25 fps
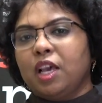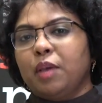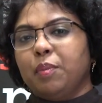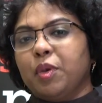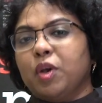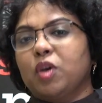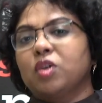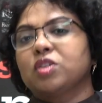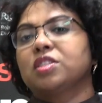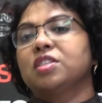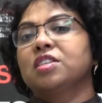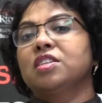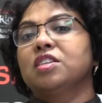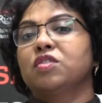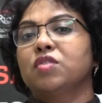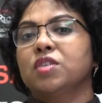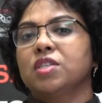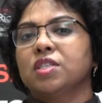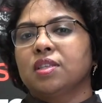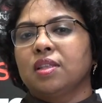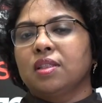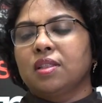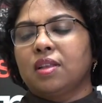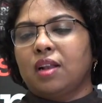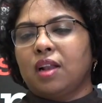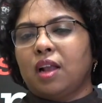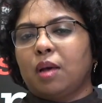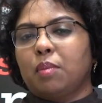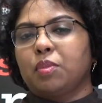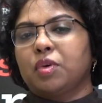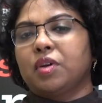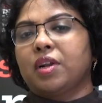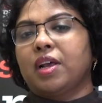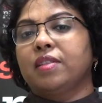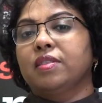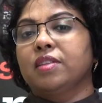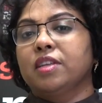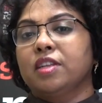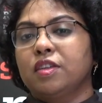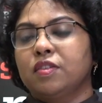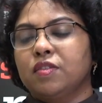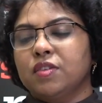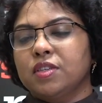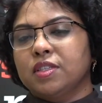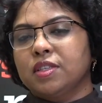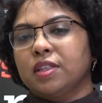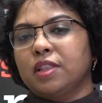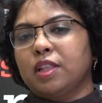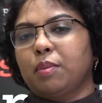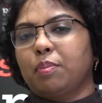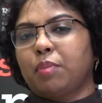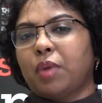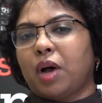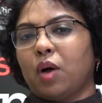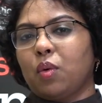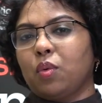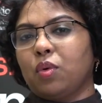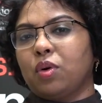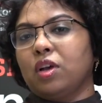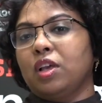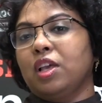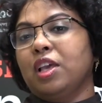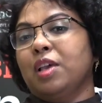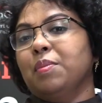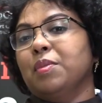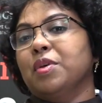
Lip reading: because the increase in the number and the increase in the power,